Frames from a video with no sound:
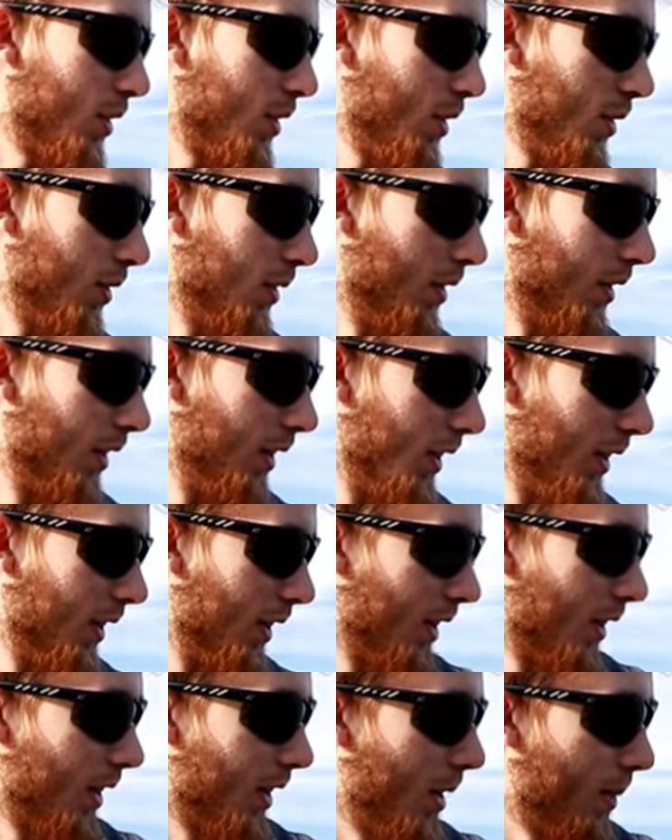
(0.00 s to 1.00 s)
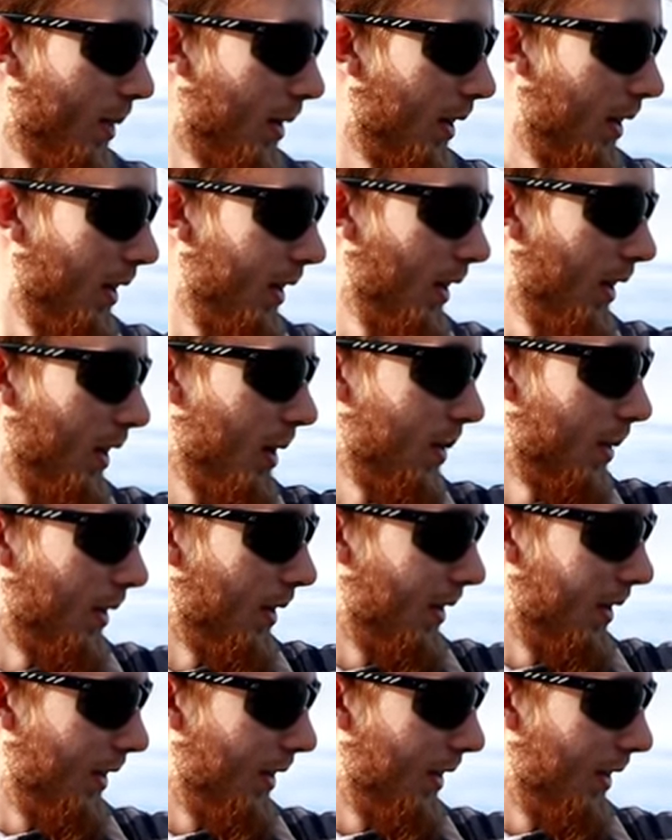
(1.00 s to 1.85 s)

dude. Come on, come on.